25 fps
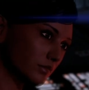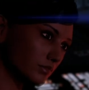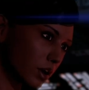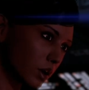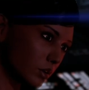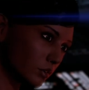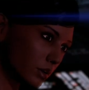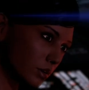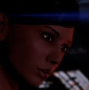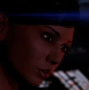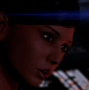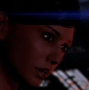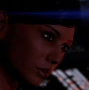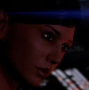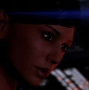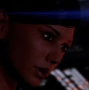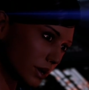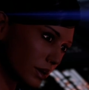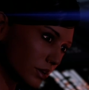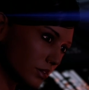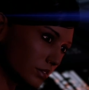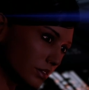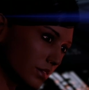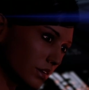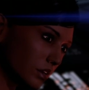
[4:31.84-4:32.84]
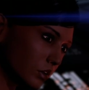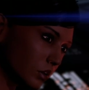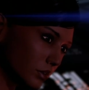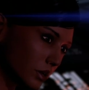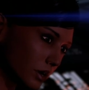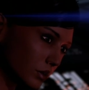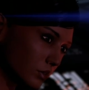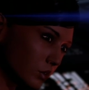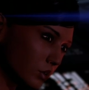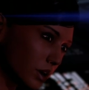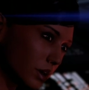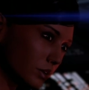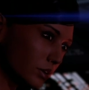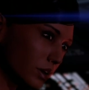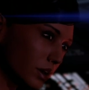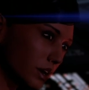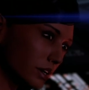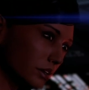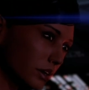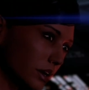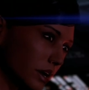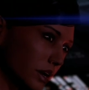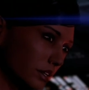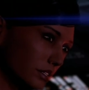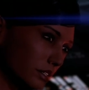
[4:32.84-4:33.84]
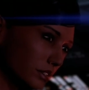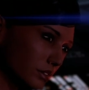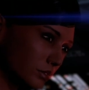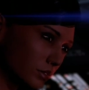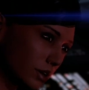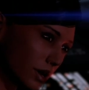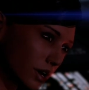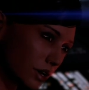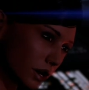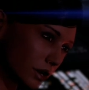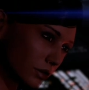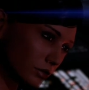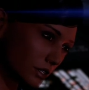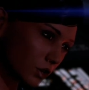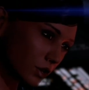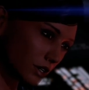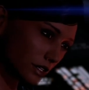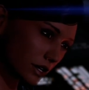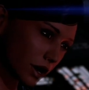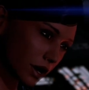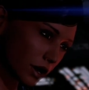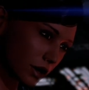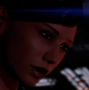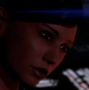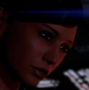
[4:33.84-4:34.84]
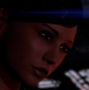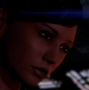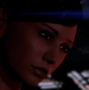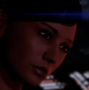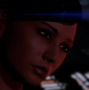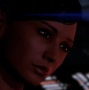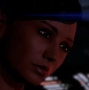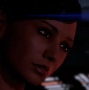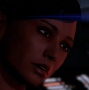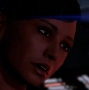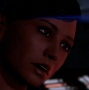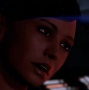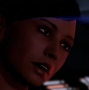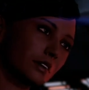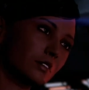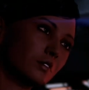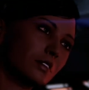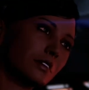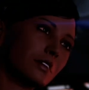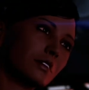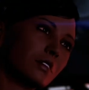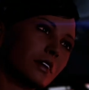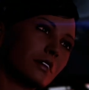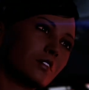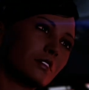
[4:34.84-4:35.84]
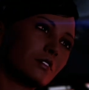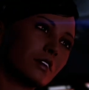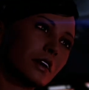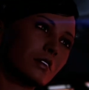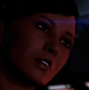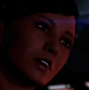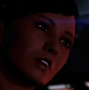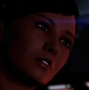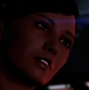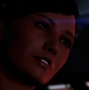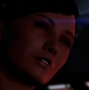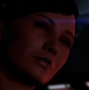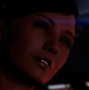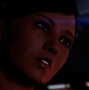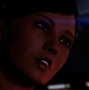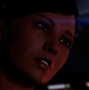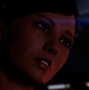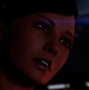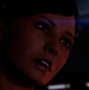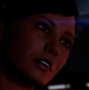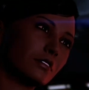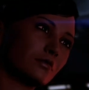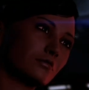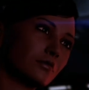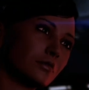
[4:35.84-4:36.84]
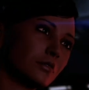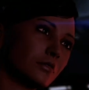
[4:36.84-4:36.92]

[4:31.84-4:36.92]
my required years after graduation and decided to stay. I really like the challenges of the lab.